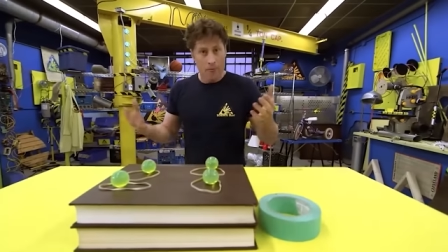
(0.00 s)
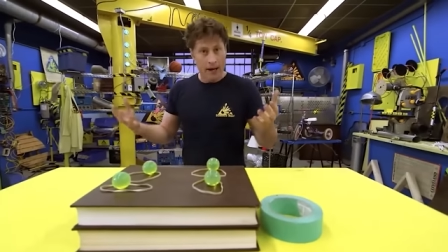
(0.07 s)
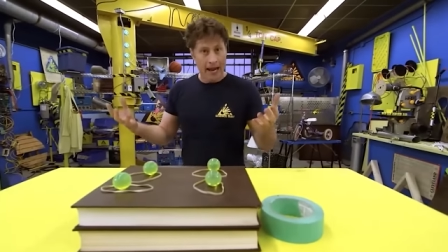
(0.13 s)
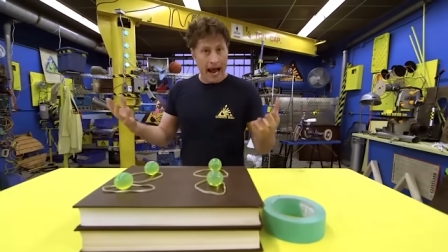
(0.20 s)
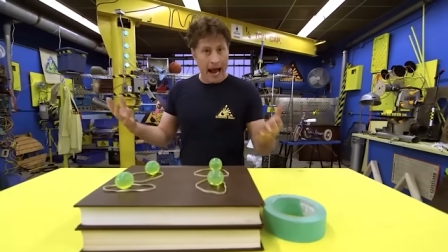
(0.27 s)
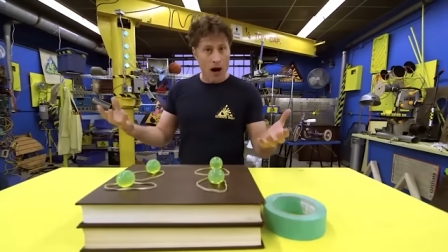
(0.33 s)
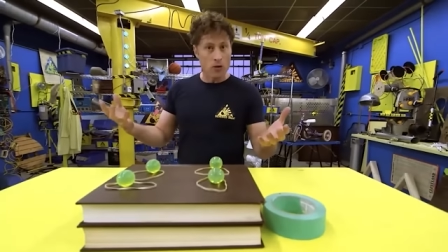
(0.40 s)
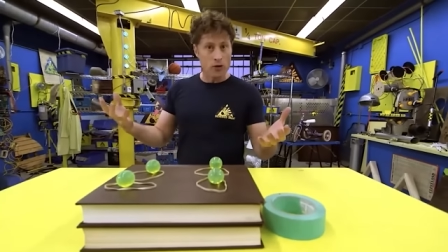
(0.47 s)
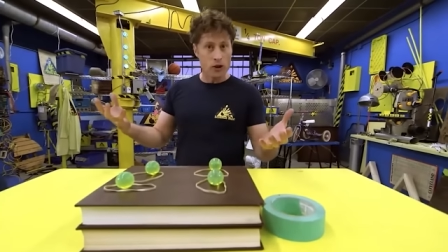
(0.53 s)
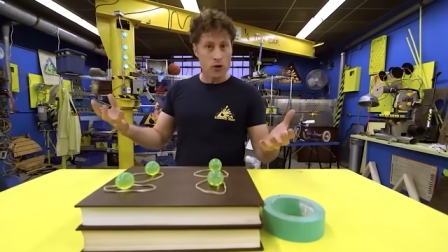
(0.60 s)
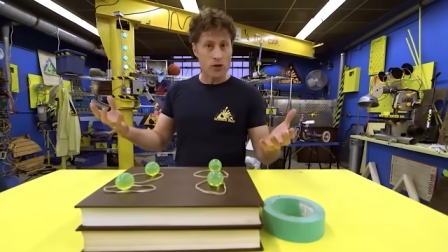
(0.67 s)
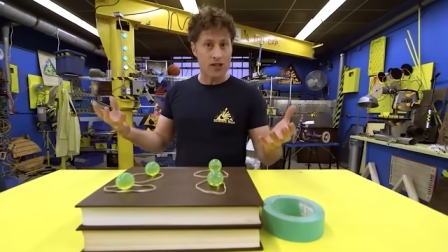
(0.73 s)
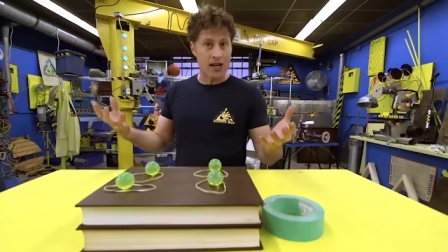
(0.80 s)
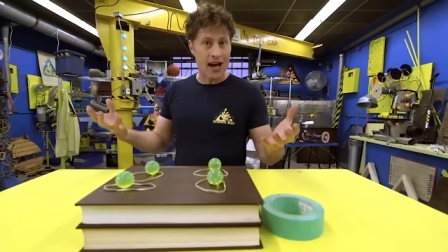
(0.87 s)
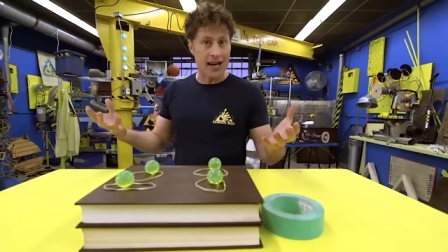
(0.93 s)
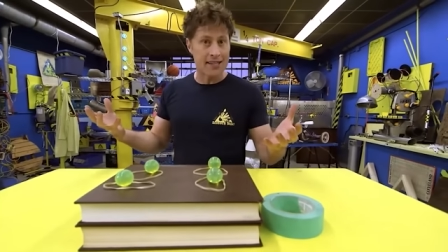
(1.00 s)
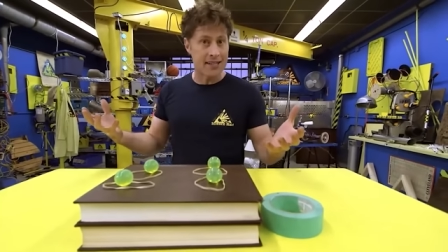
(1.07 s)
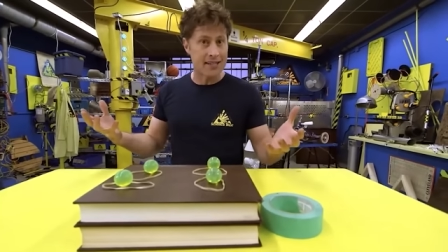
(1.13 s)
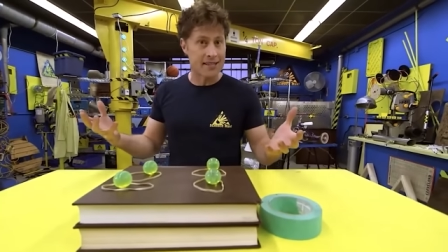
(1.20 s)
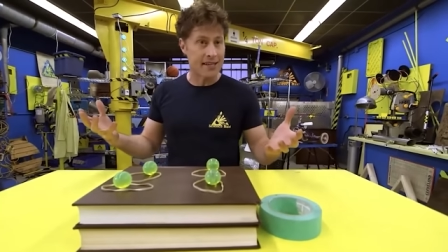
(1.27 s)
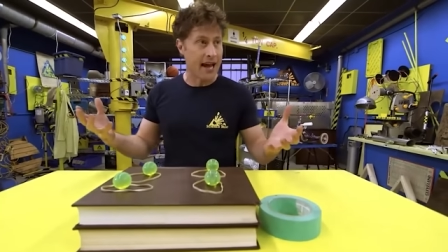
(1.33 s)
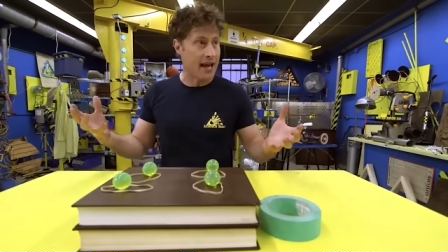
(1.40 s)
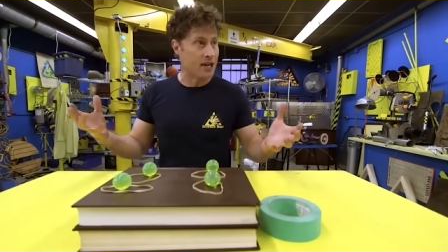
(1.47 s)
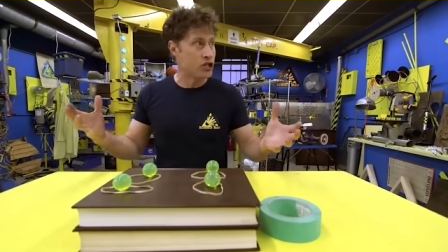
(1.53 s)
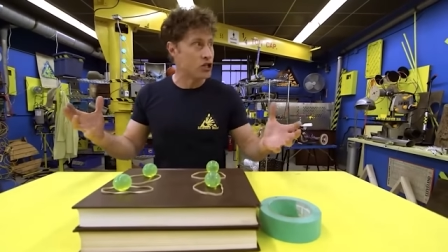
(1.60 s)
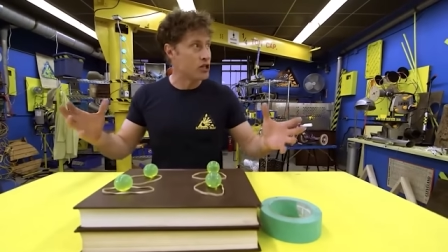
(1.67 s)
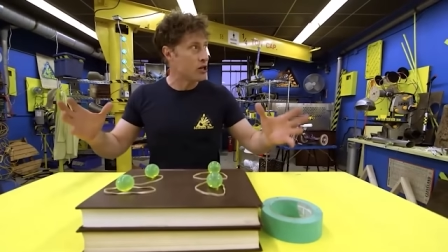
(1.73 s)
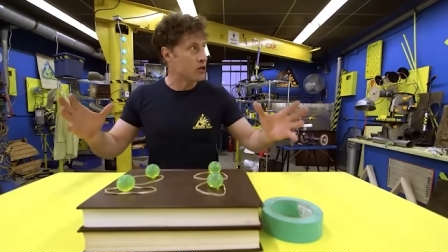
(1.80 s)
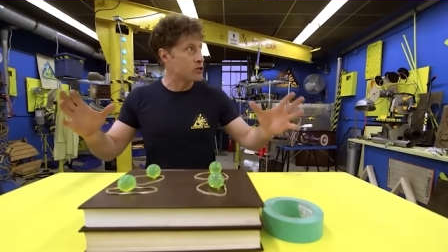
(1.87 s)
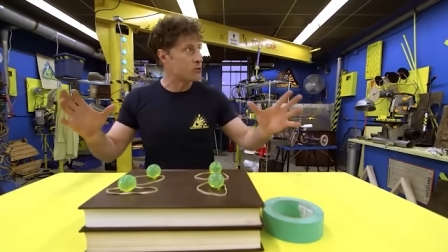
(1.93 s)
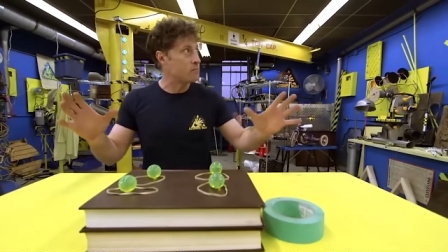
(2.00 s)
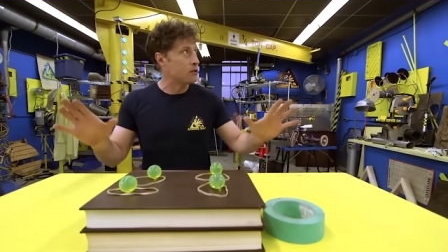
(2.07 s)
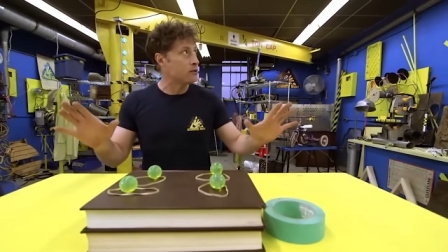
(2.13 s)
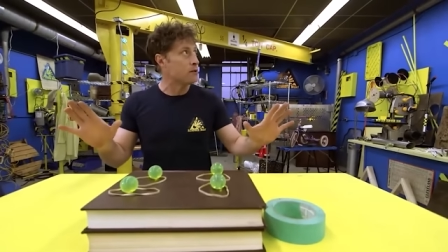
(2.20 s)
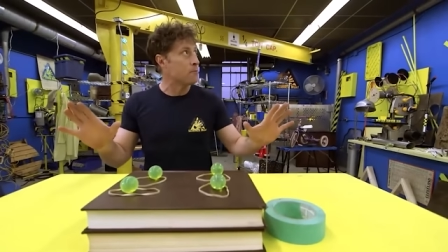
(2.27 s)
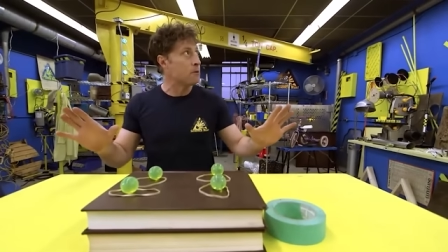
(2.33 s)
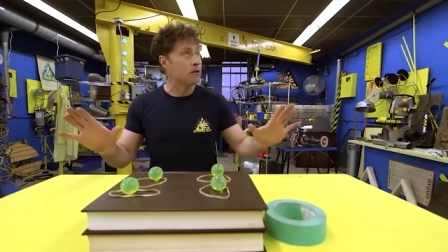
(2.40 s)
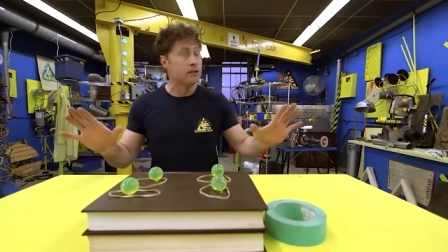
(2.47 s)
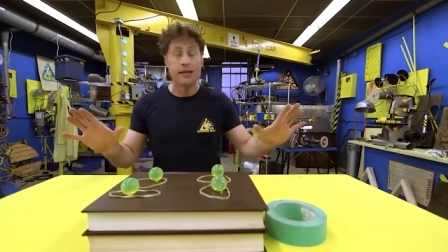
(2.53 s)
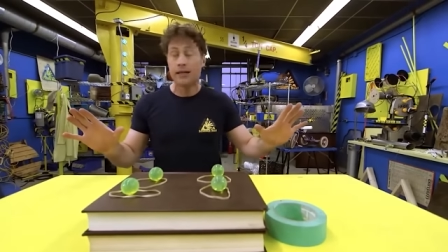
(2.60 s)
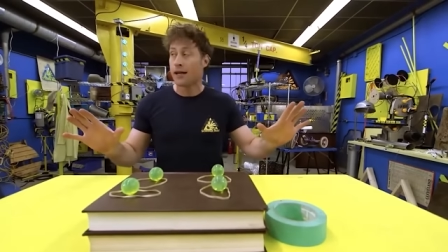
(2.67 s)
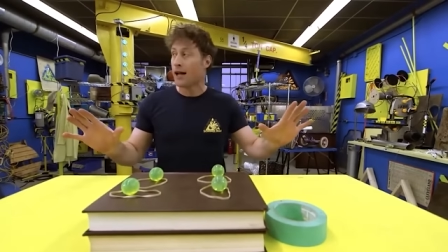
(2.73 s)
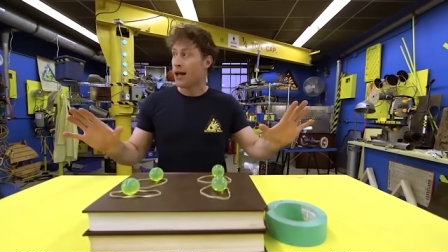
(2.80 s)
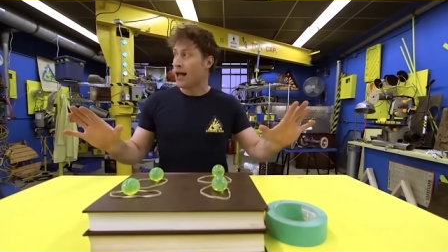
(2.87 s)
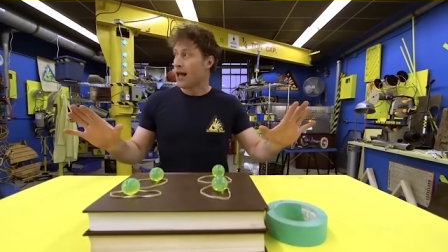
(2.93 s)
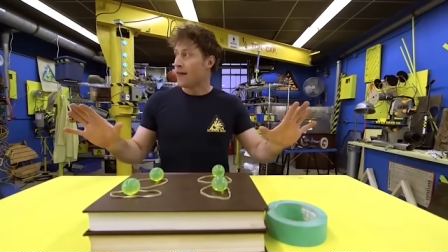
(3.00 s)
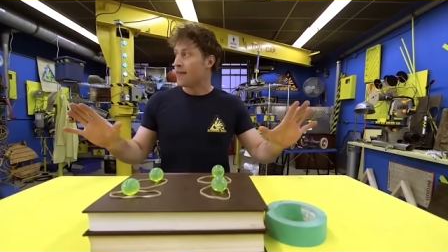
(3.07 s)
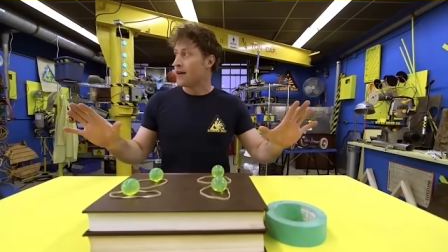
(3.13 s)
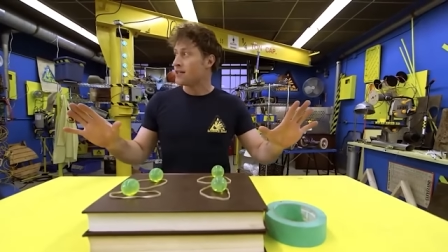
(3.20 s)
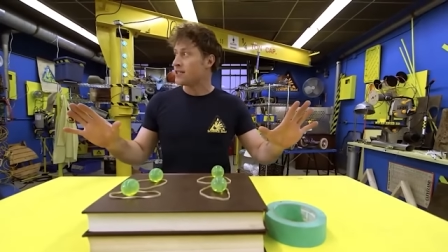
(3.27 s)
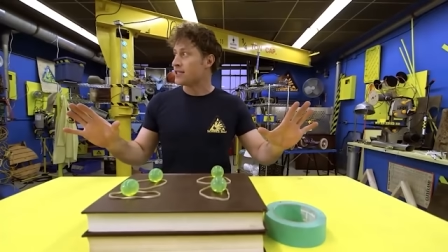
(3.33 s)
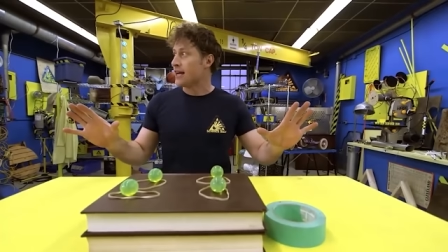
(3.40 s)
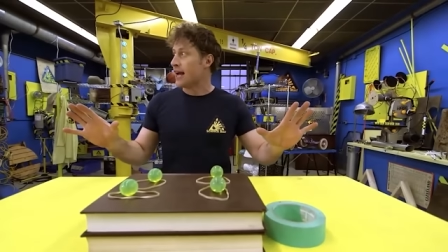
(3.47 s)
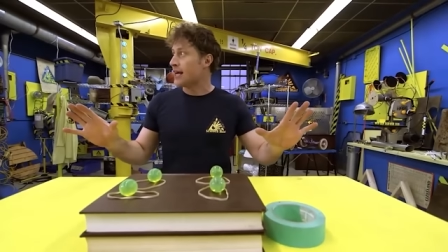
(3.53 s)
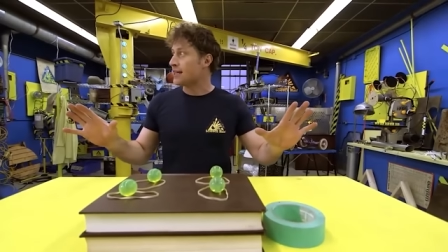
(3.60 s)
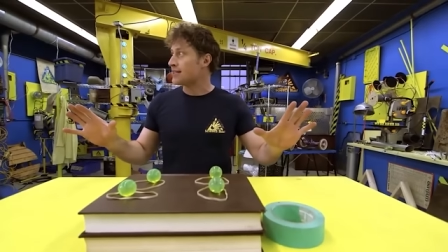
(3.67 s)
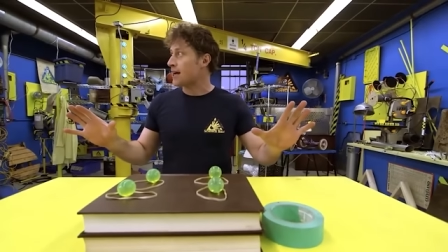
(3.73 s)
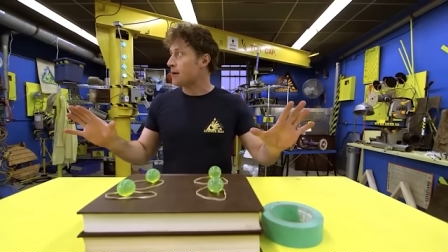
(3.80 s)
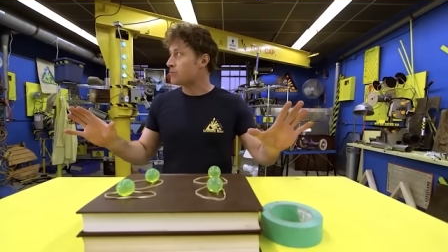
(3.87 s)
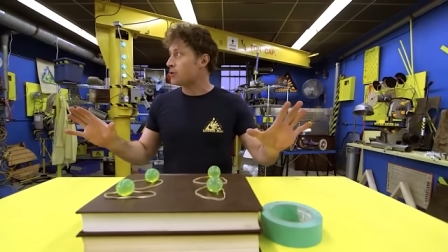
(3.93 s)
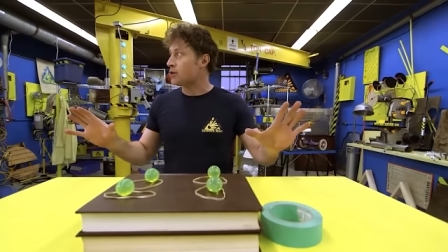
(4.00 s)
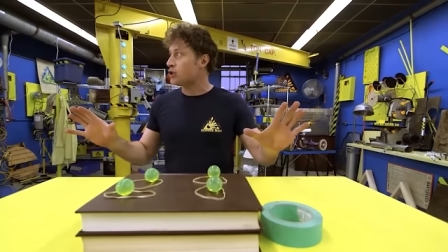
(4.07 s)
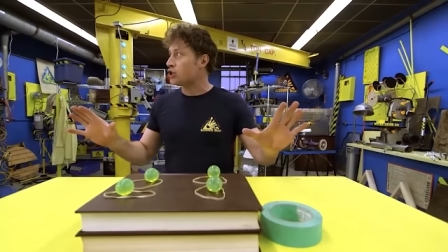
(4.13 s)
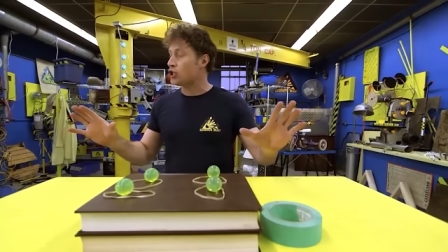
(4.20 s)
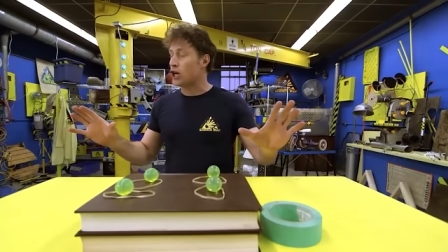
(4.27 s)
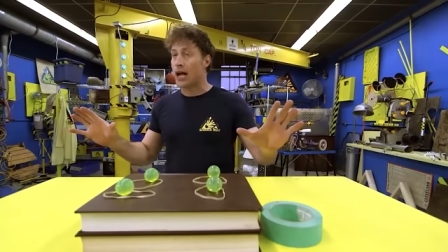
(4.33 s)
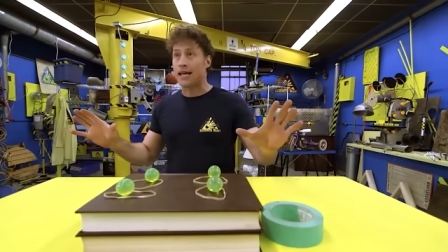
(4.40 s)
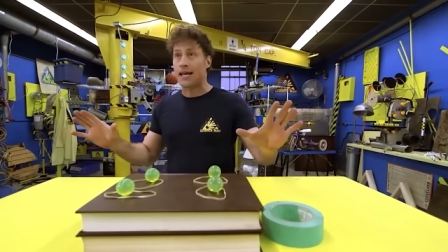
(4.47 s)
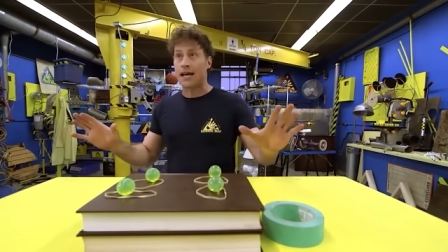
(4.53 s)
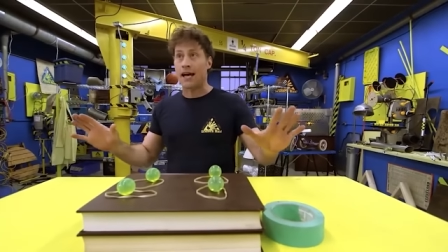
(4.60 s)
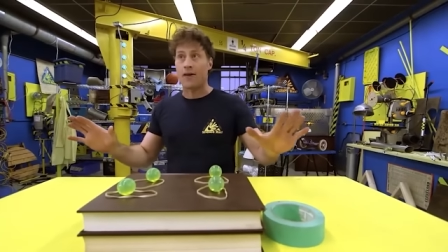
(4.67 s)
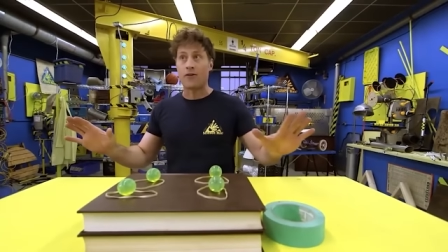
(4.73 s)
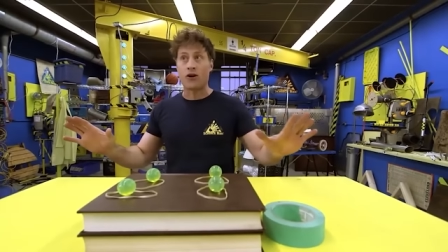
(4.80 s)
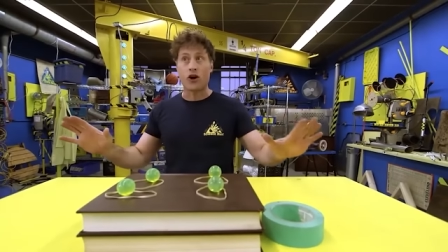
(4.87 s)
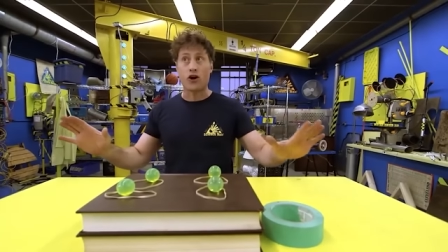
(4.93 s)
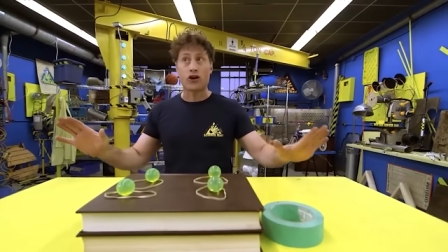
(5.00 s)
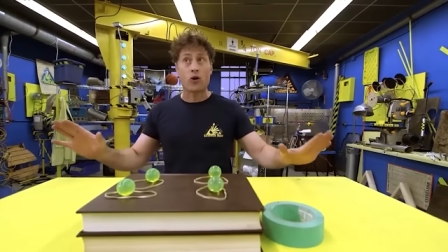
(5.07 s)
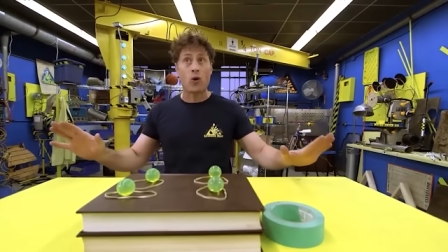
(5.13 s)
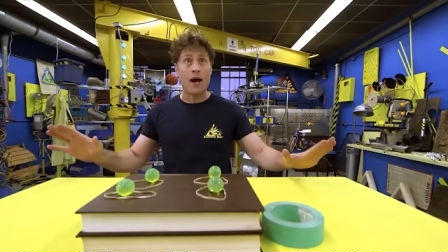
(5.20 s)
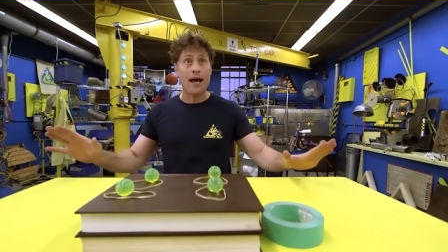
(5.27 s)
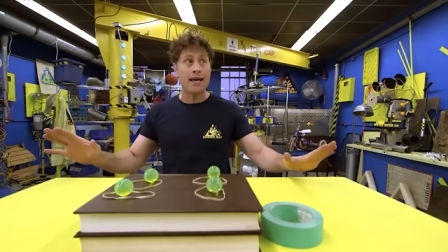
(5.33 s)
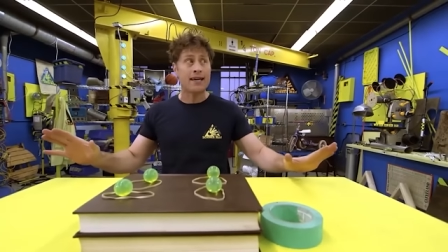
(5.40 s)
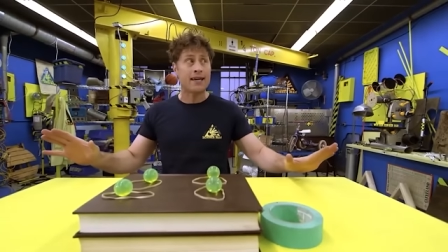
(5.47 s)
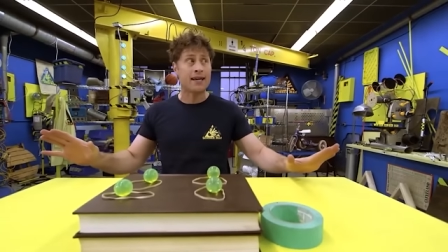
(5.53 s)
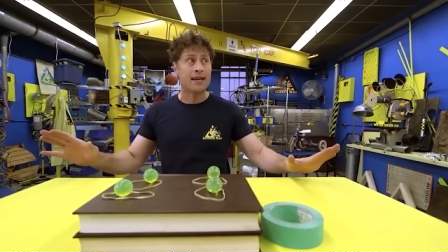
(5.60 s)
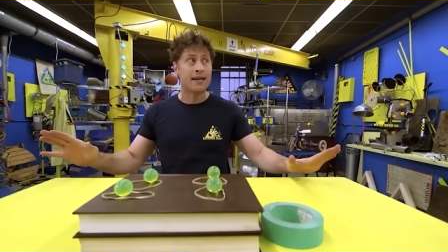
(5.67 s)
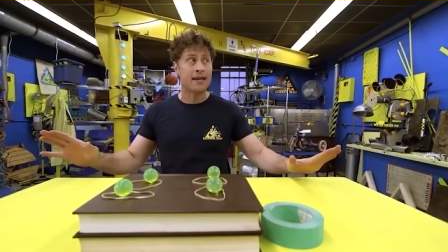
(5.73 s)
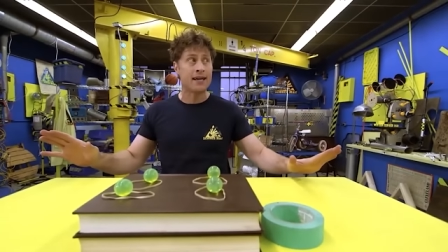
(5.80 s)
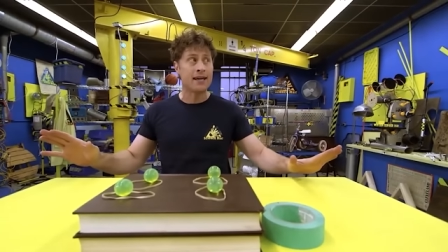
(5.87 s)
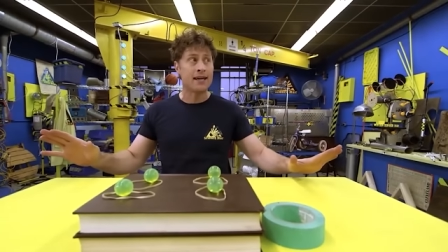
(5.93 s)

But how do scientists and engineers build a building that stands up to the shaking of an earthquake?